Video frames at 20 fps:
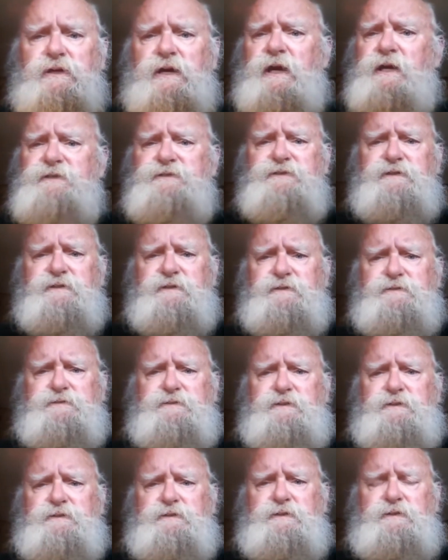I did it.
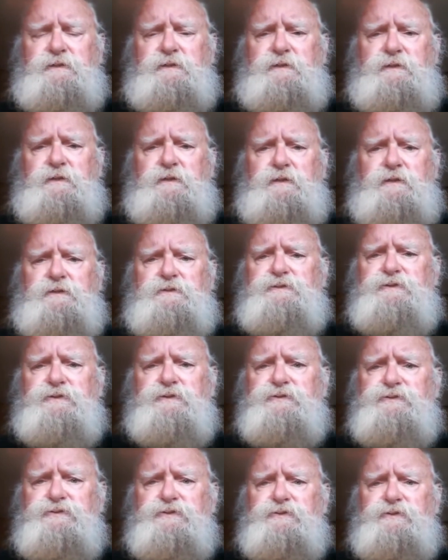You
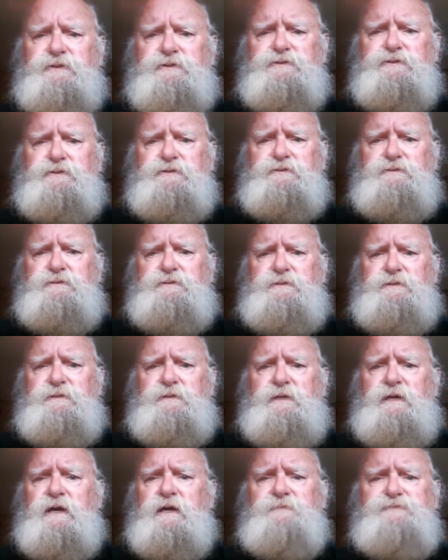can do it.
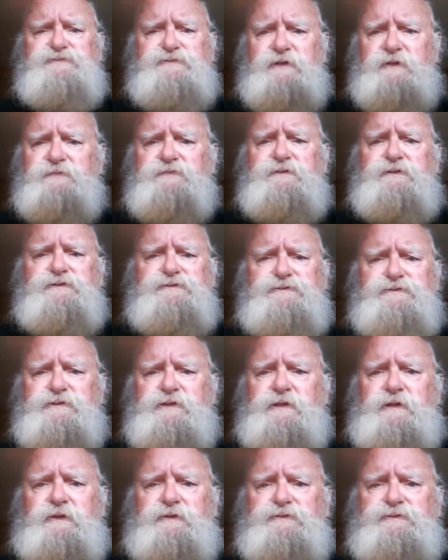I'm
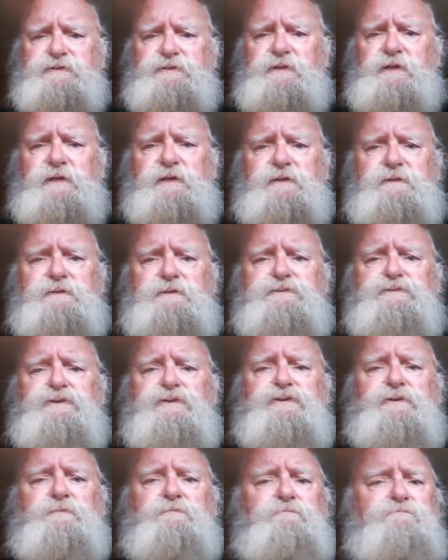76, and
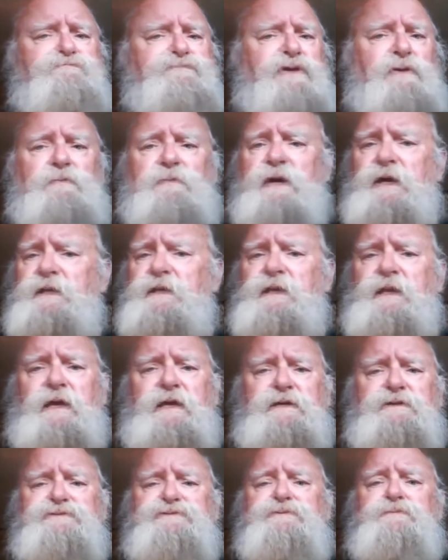to my
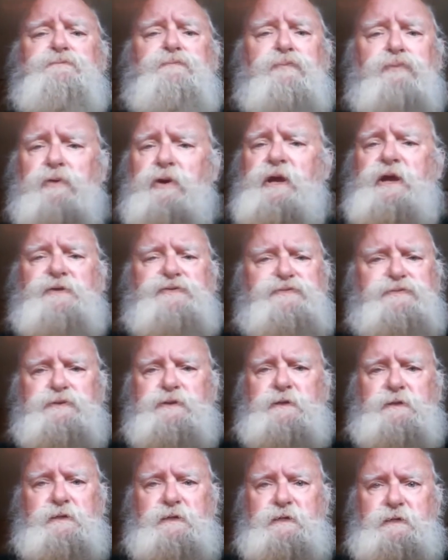last breath,
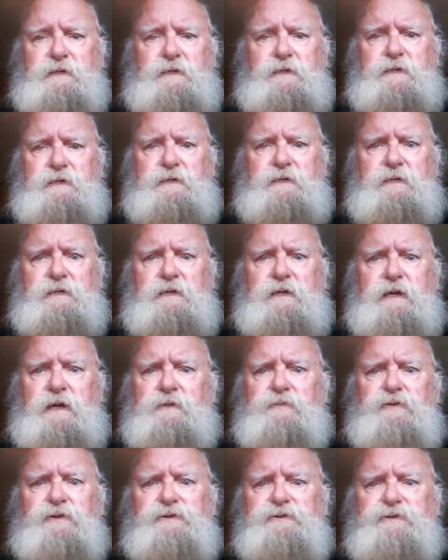I
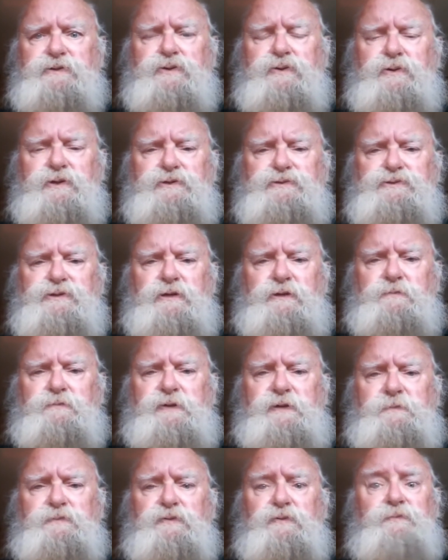will encourage young
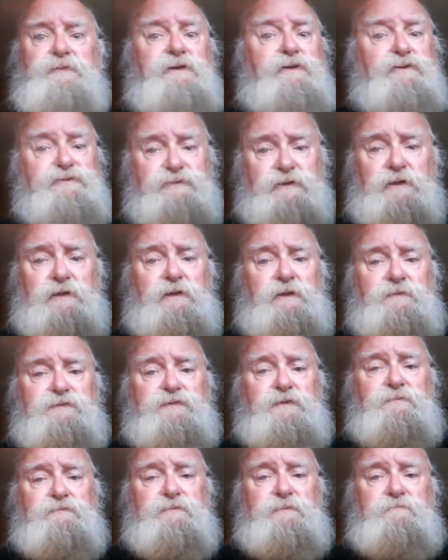people because I love
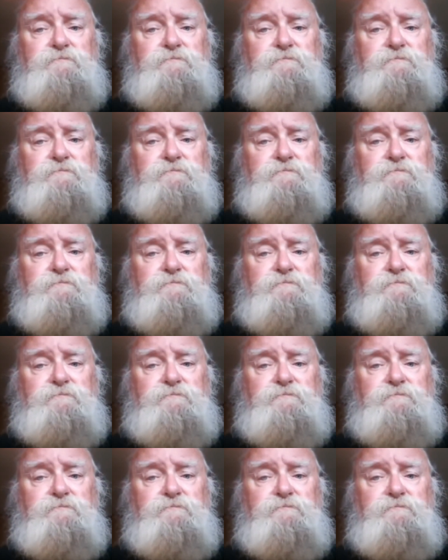them.